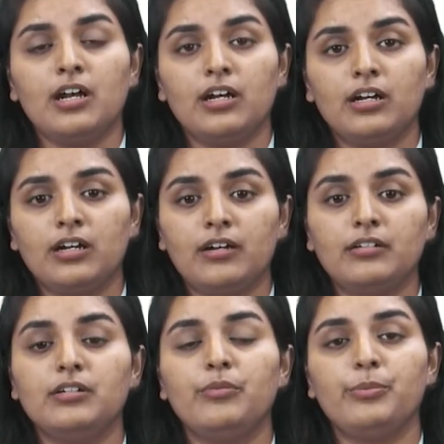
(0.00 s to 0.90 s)

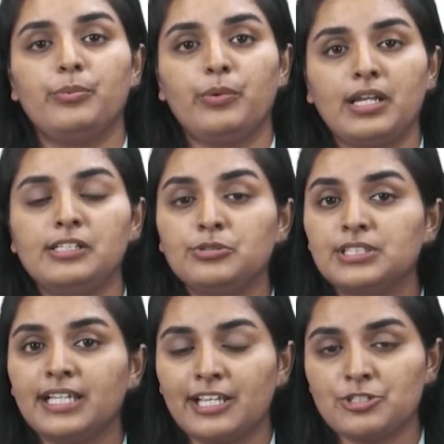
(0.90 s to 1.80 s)
While
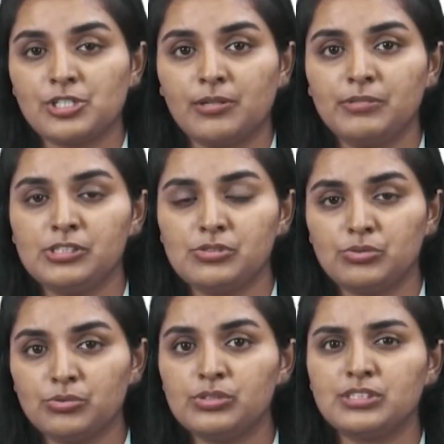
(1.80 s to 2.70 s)
using HTML
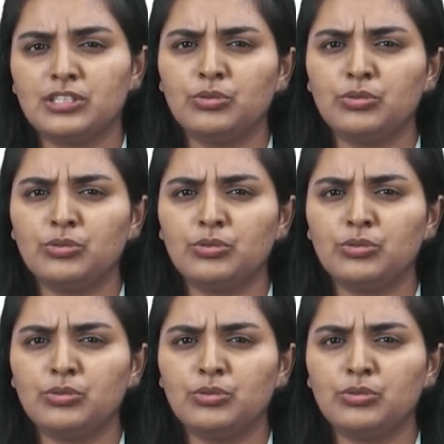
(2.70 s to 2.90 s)
tools,